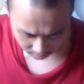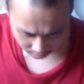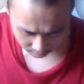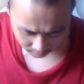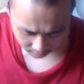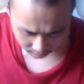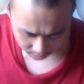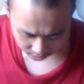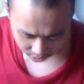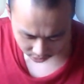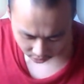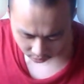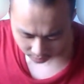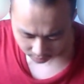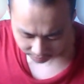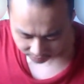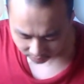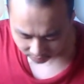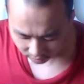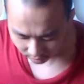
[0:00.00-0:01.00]
So
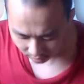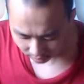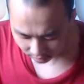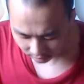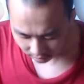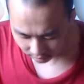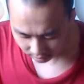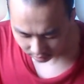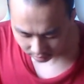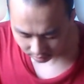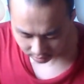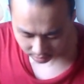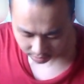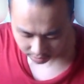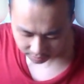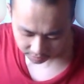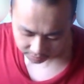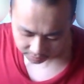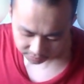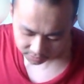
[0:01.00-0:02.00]

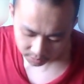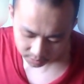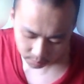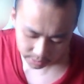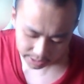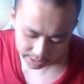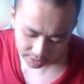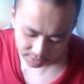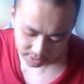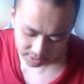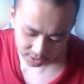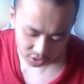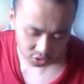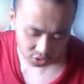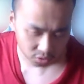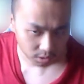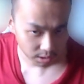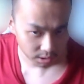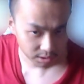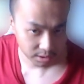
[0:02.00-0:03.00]
if someone else is
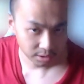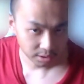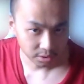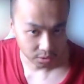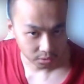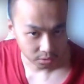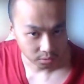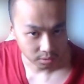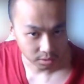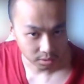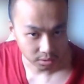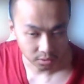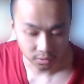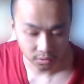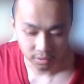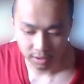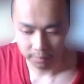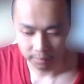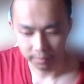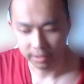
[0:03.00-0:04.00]
trusting you to do
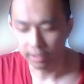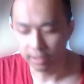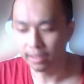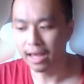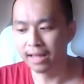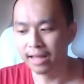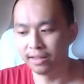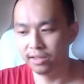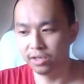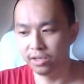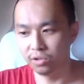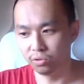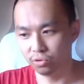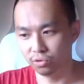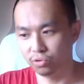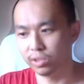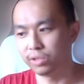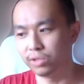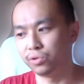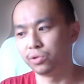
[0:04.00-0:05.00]
something and then you
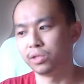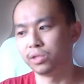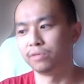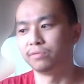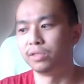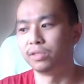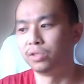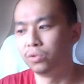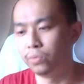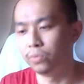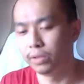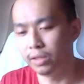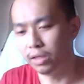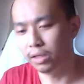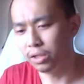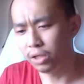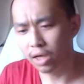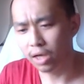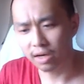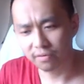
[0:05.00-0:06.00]
stretch yourself to do it, a
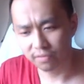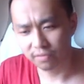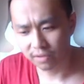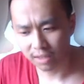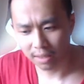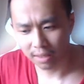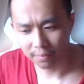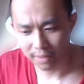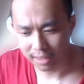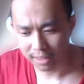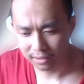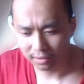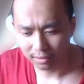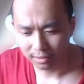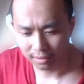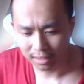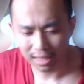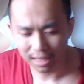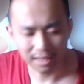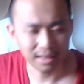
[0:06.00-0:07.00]
lot of the time that's
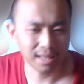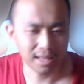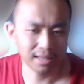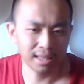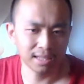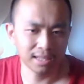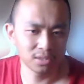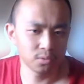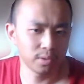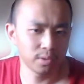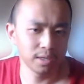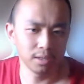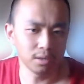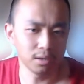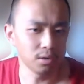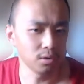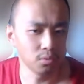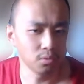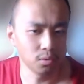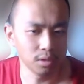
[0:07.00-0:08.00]
why
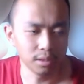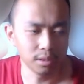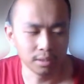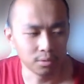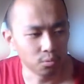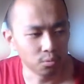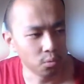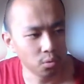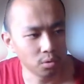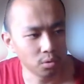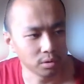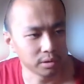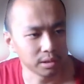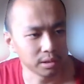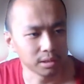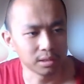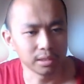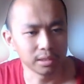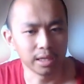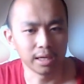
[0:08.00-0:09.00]
in awards
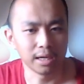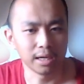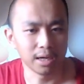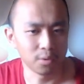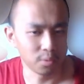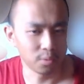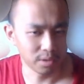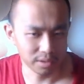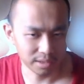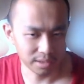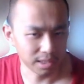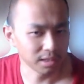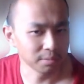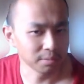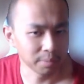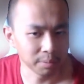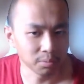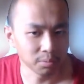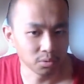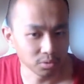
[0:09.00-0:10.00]
it's like, I want to thank the
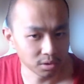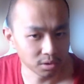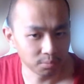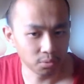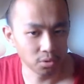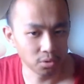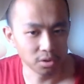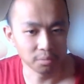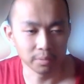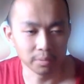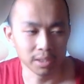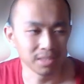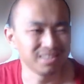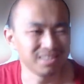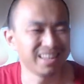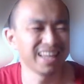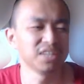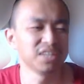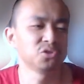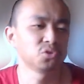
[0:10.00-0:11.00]
people who supported me because
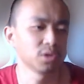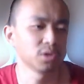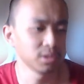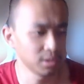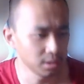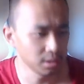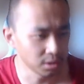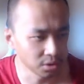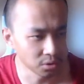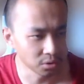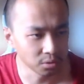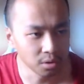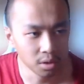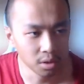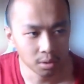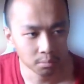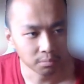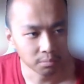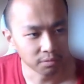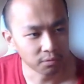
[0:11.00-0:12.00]
they trusted you
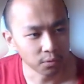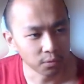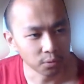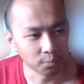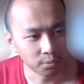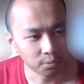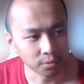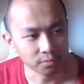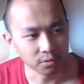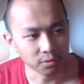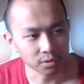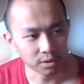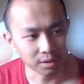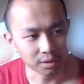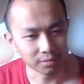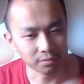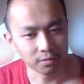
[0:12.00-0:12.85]
before you proved yourself.